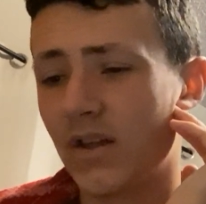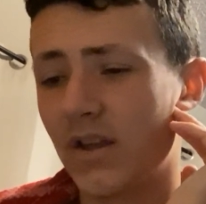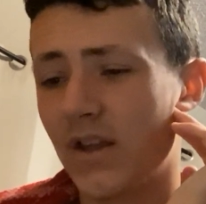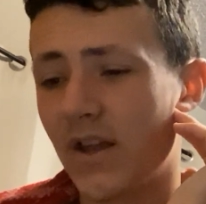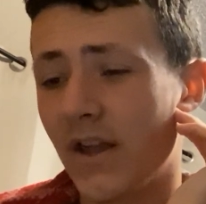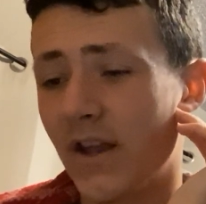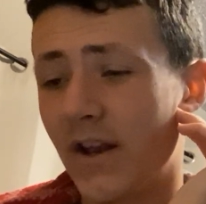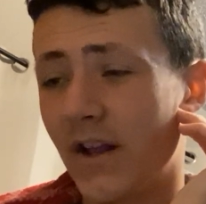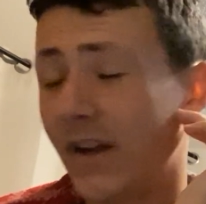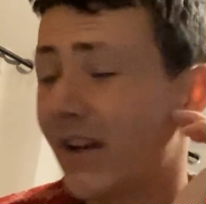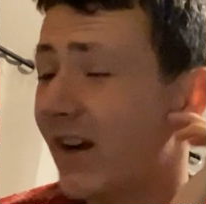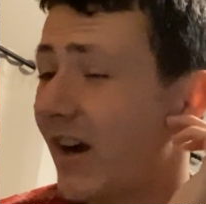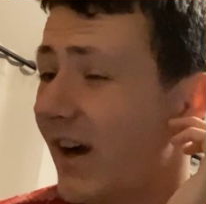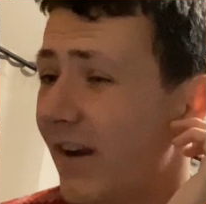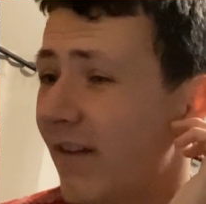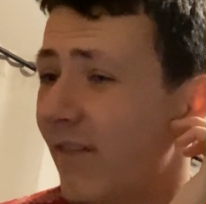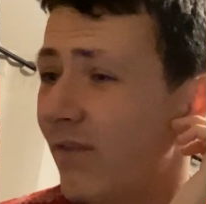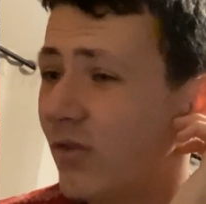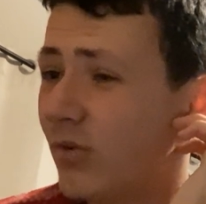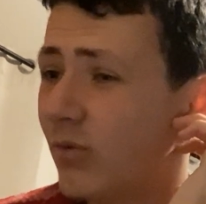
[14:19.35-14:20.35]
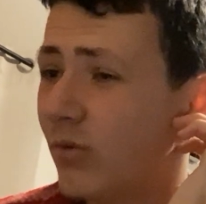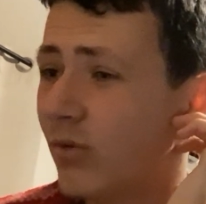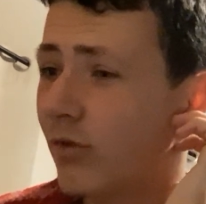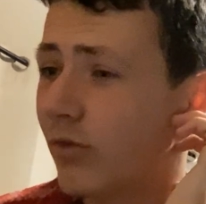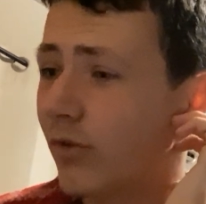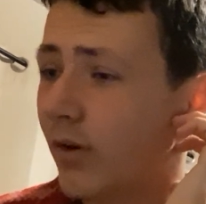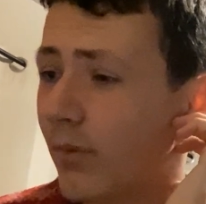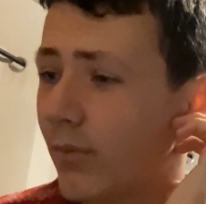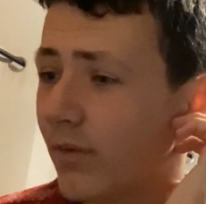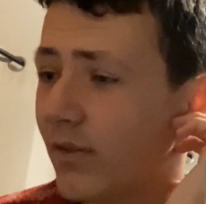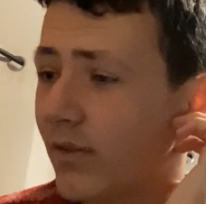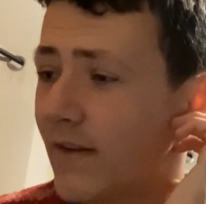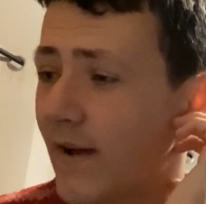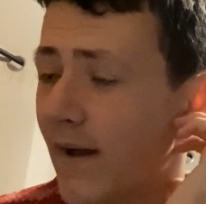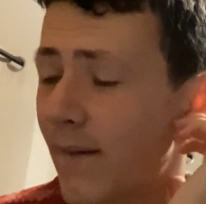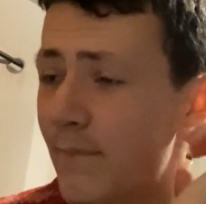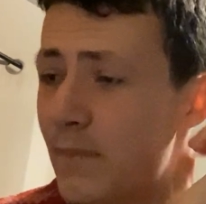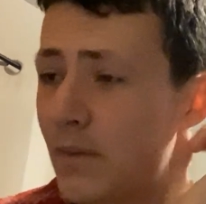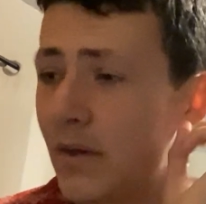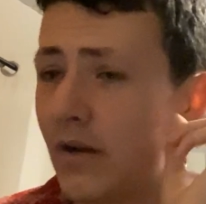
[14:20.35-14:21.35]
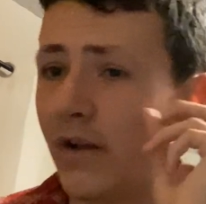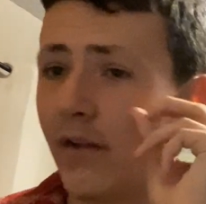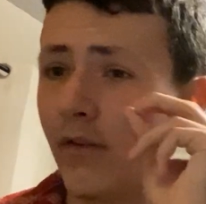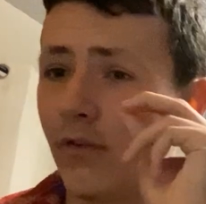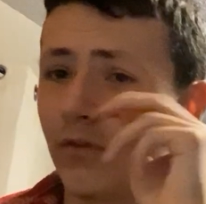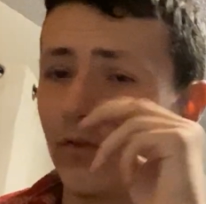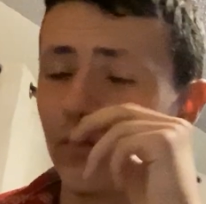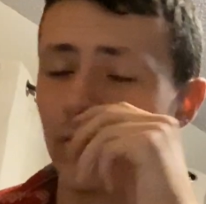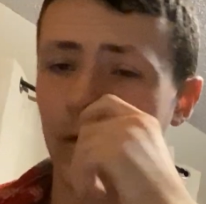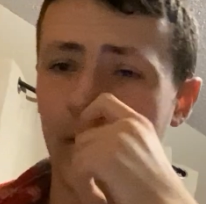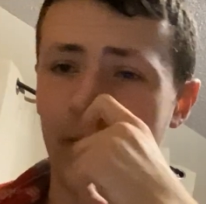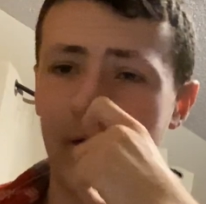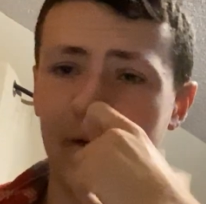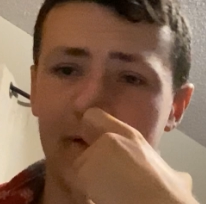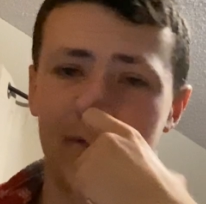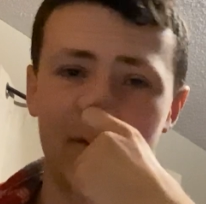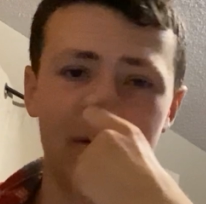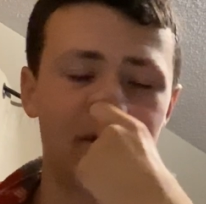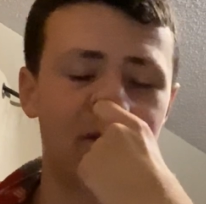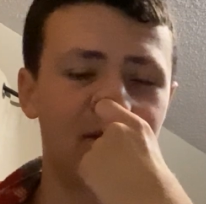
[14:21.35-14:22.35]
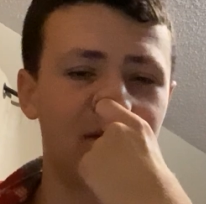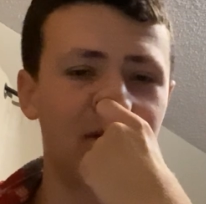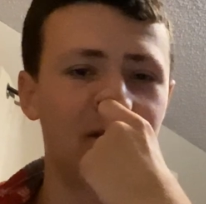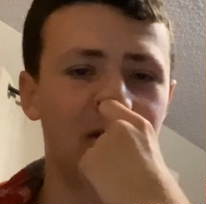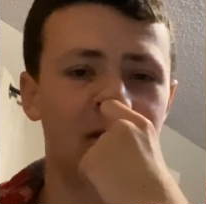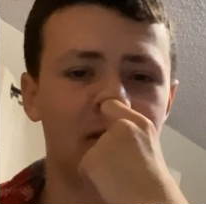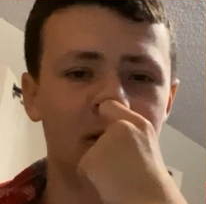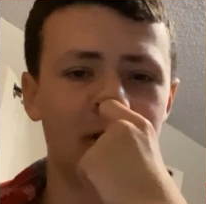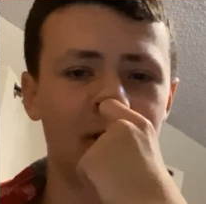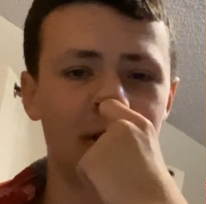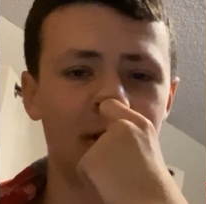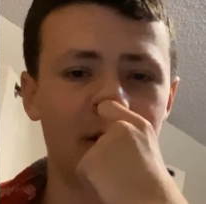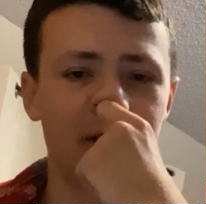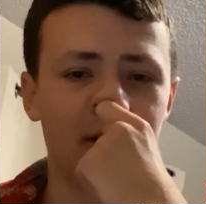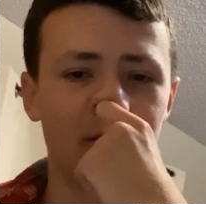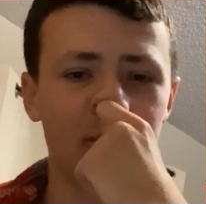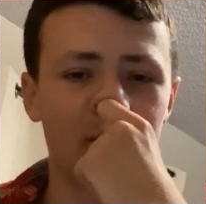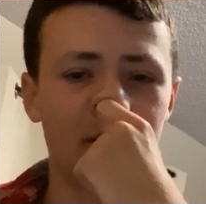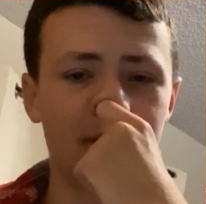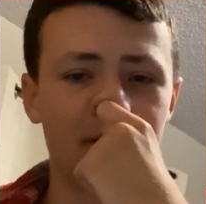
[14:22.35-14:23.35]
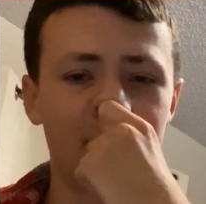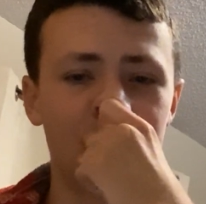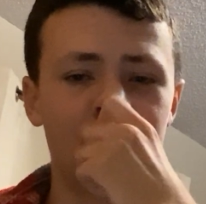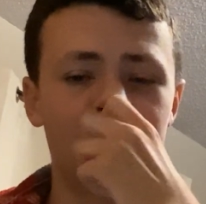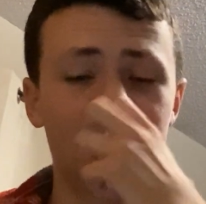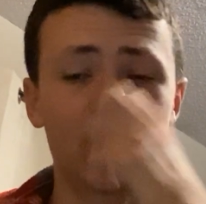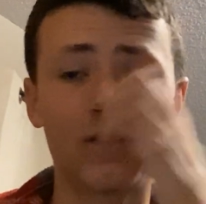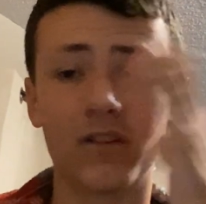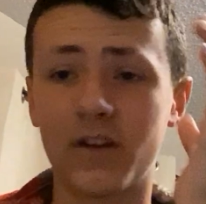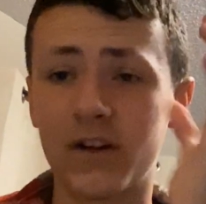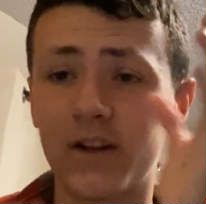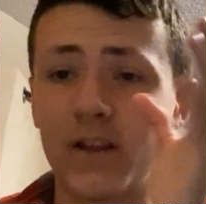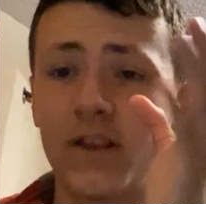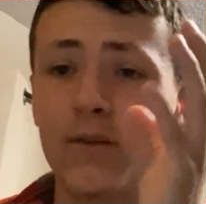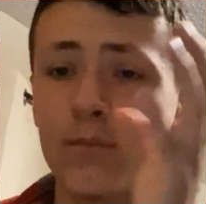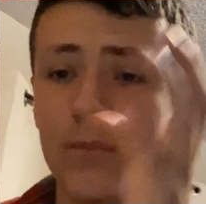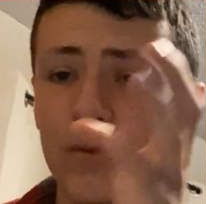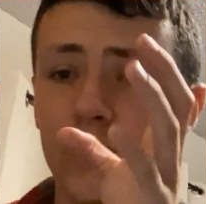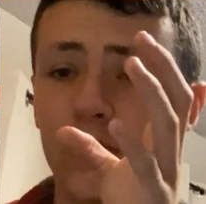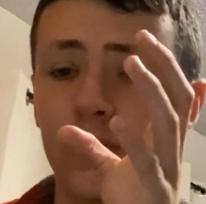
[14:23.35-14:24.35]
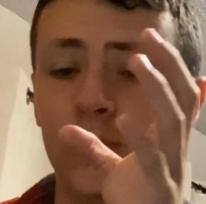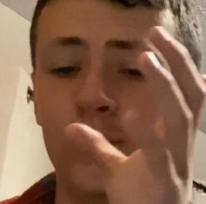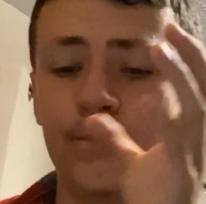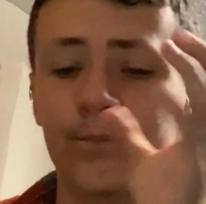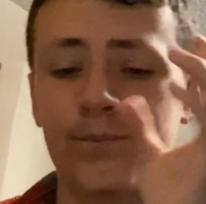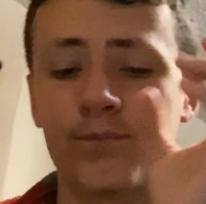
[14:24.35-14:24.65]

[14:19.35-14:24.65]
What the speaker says: And I kind of do agree with that, but I also kind of disagree, and I'm kind of stuck in the middle.